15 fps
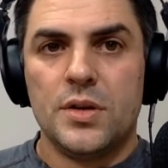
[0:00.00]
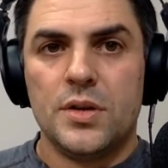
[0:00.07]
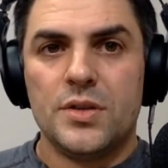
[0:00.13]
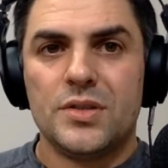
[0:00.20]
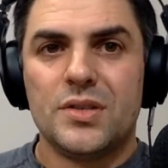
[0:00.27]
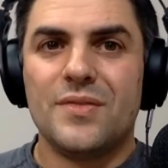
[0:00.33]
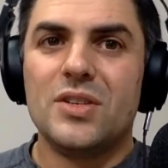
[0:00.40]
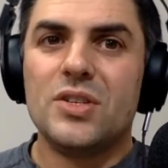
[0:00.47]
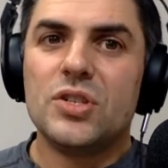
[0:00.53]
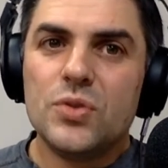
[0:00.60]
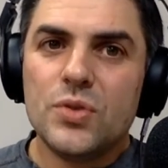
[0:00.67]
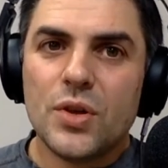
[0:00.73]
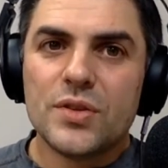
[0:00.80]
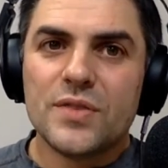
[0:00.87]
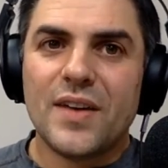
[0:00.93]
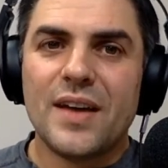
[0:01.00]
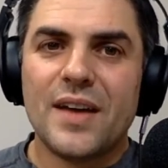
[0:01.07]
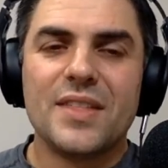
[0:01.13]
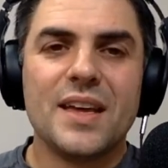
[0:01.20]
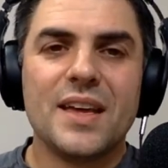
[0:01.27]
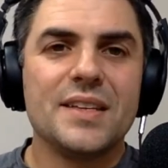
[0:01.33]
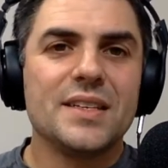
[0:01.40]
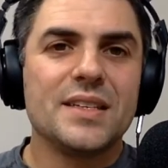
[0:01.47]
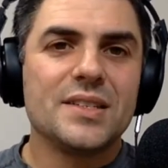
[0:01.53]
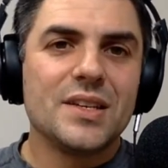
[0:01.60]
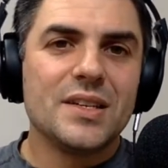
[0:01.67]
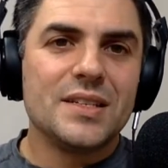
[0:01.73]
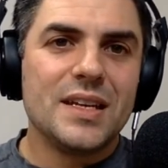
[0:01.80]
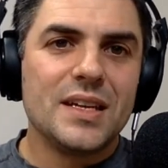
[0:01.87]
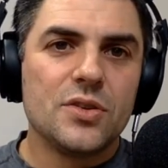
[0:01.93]
So if you can do those five things, it's
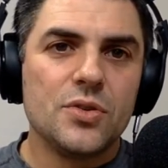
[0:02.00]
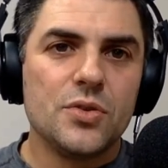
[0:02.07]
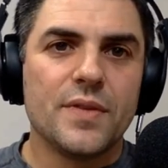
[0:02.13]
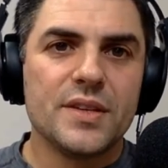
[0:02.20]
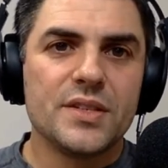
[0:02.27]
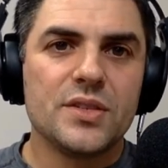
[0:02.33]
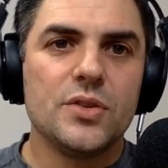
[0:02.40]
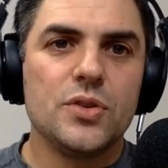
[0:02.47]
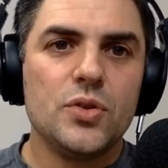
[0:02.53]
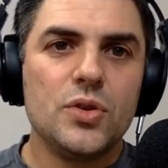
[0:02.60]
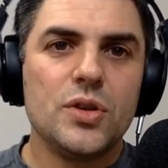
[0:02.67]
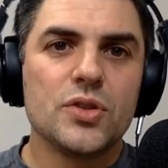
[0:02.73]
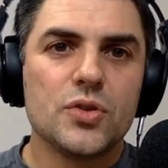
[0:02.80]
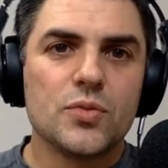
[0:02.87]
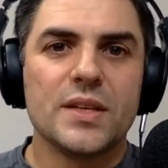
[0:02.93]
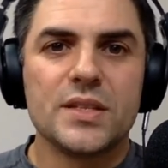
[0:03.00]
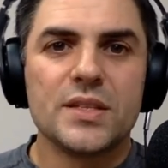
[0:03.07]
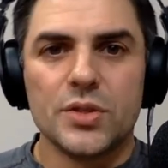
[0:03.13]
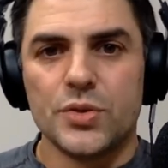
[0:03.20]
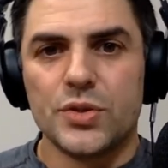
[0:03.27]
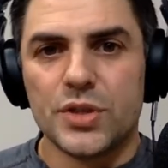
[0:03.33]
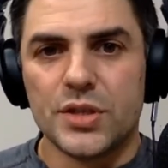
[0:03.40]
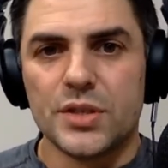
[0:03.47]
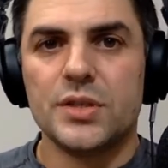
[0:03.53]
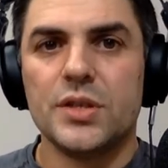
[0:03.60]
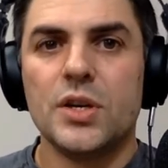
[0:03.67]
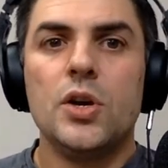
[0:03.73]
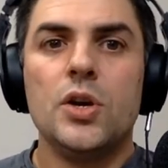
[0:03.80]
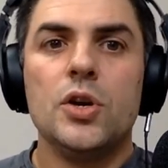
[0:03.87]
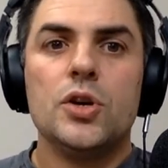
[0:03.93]
going to take your new, res- new Year's resolutions
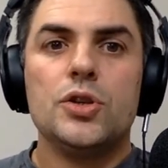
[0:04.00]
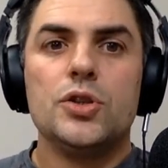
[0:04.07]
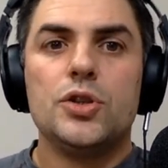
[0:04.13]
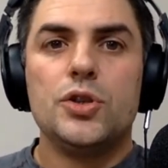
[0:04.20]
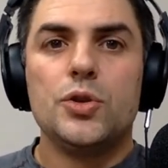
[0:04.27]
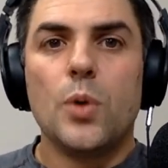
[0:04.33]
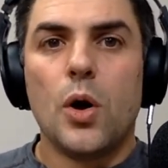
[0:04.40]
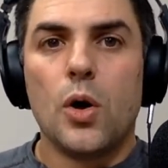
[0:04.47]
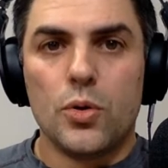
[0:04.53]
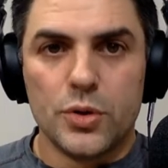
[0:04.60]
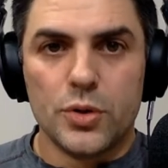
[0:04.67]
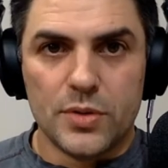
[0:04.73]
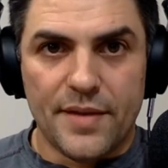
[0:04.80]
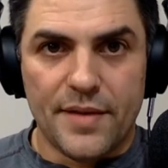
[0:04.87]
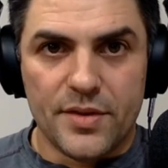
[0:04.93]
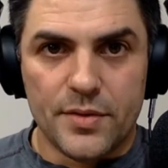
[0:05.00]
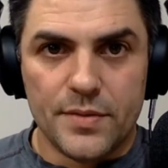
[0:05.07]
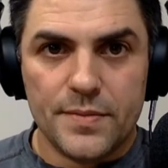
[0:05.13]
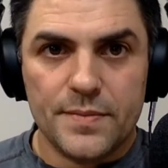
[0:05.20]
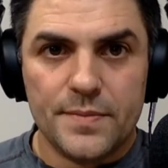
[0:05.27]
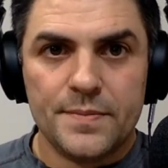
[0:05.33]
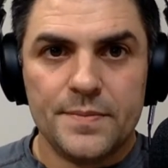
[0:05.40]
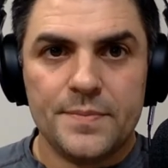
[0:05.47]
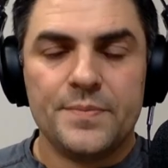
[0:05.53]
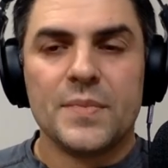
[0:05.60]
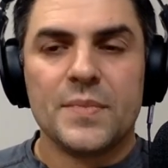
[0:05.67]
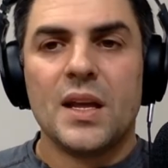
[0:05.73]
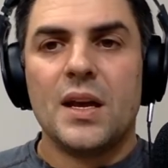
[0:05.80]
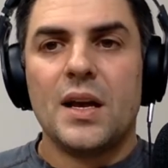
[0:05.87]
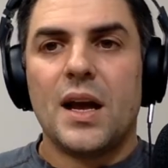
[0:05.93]
to a whole new level.
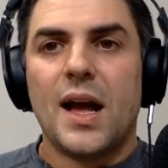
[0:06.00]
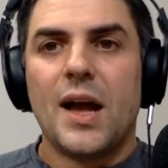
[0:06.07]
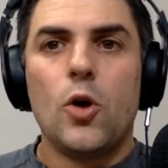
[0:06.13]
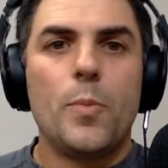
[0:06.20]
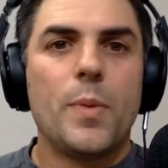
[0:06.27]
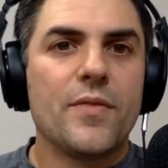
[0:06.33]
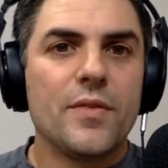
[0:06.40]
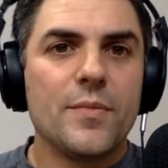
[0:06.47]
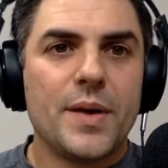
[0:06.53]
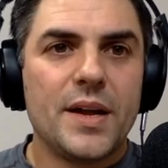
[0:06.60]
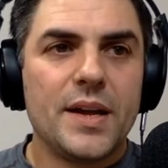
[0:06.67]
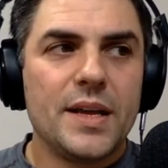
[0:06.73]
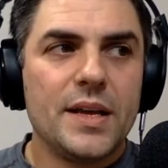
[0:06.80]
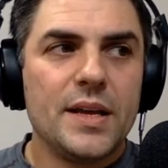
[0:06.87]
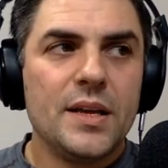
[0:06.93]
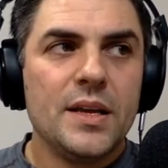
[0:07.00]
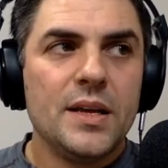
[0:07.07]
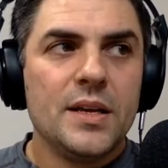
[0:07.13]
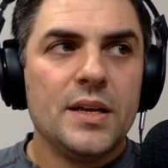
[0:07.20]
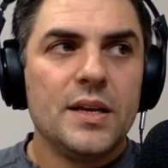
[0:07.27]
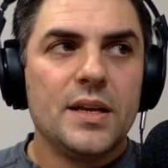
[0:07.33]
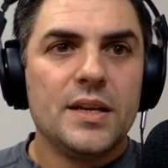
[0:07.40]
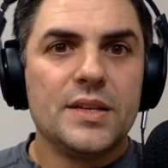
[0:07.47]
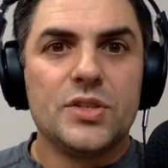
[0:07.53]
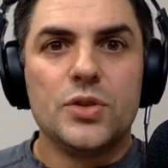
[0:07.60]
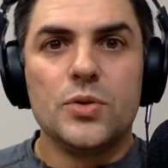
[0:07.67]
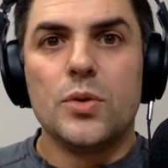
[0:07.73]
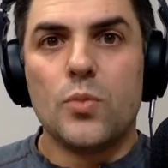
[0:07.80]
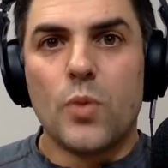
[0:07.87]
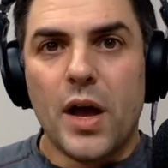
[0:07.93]
I hope everybody is
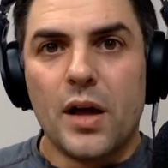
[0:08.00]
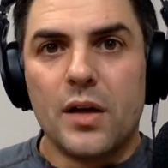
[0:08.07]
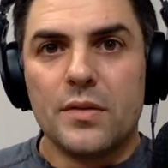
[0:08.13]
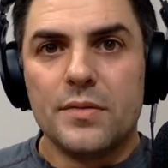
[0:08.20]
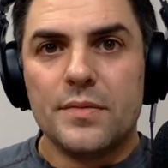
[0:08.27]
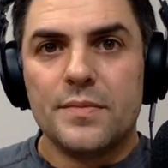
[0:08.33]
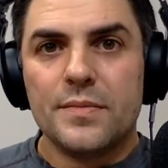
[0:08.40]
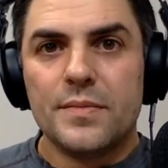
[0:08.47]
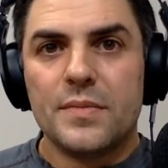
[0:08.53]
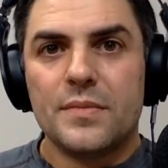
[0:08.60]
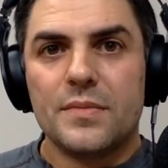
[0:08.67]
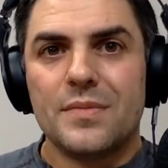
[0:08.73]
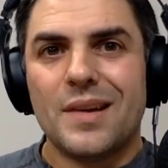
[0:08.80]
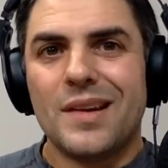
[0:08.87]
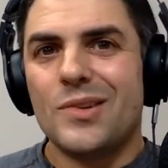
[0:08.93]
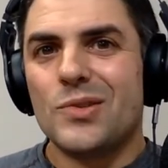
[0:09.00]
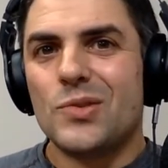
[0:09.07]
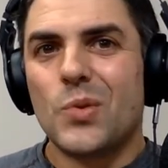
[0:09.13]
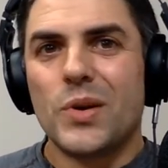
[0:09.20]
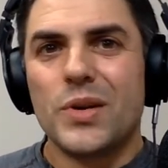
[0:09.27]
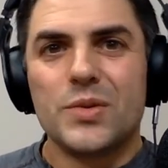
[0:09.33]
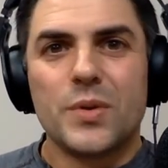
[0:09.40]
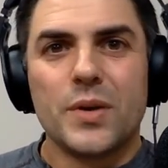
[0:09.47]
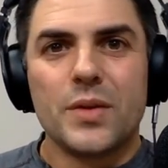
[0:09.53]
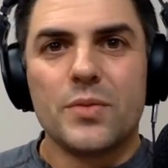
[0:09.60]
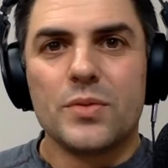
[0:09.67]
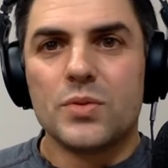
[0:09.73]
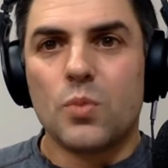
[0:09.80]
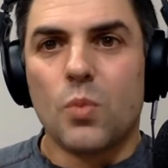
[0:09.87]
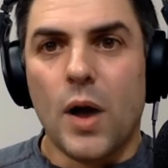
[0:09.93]
doing well. I know 2020
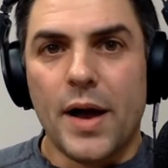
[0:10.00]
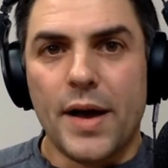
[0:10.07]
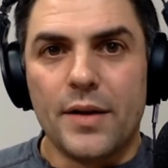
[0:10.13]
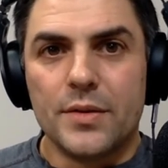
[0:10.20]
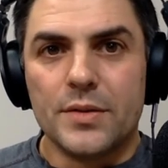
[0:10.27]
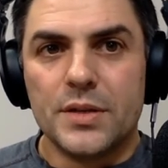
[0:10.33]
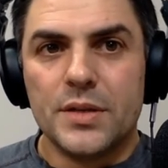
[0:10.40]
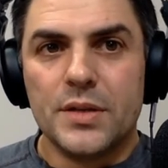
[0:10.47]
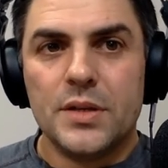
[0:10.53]
was wild.